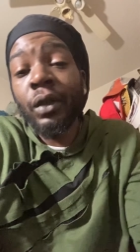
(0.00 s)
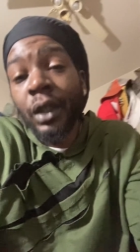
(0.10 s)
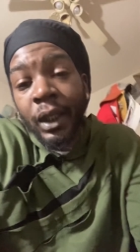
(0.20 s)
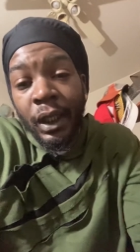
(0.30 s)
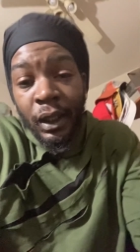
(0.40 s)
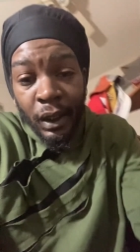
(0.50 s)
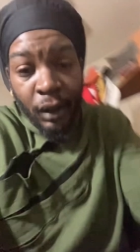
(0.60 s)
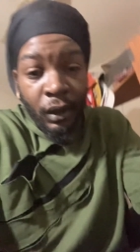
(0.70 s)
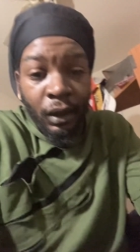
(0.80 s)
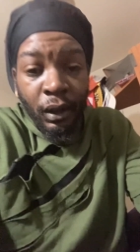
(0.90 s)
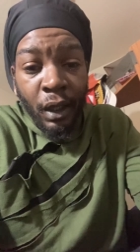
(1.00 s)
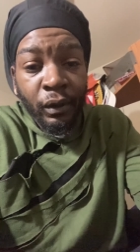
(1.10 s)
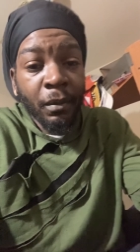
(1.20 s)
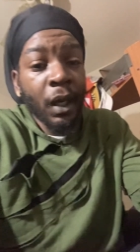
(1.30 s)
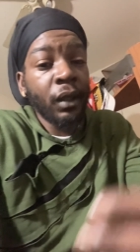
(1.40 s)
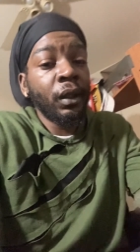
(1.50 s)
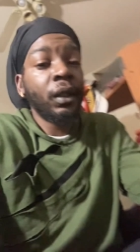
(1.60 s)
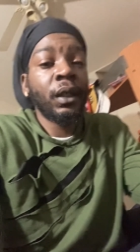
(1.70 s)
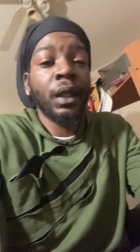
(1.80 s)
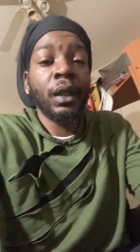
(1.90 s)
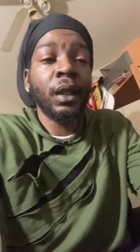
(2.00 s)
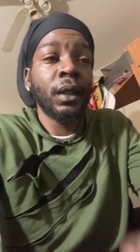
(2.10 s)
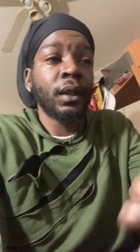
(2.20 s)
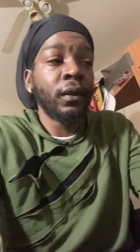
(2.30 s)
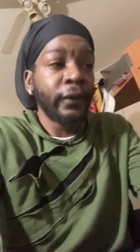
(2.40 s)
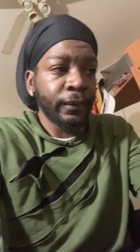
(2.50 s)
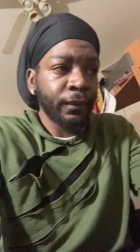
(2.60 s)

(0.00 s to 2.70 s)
look at it like that. Everybody looks at it as if